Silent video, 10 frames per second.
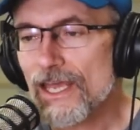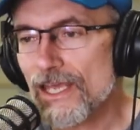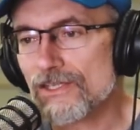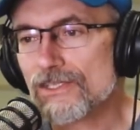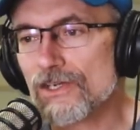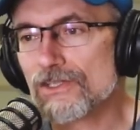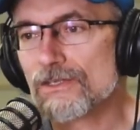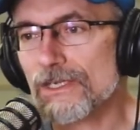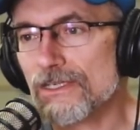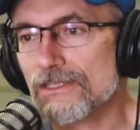is going to
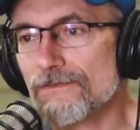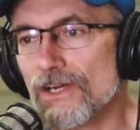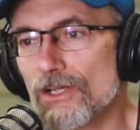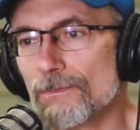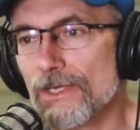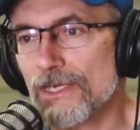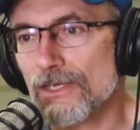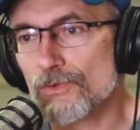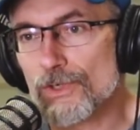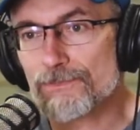be
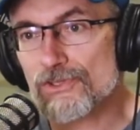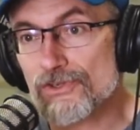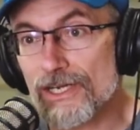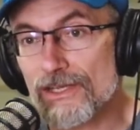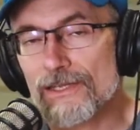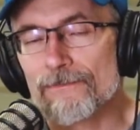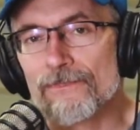developing grip strength.